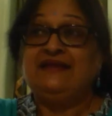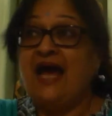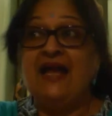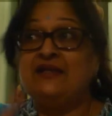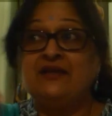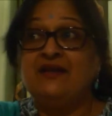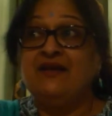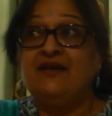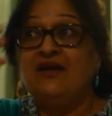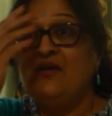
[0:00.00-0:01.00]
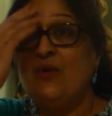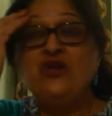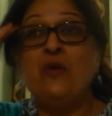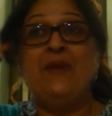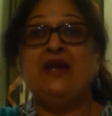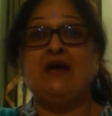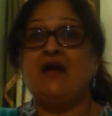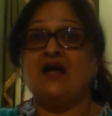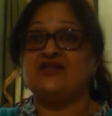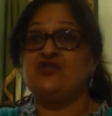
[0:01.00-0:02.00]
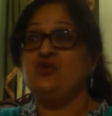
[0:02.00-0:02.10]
That, when your maker asks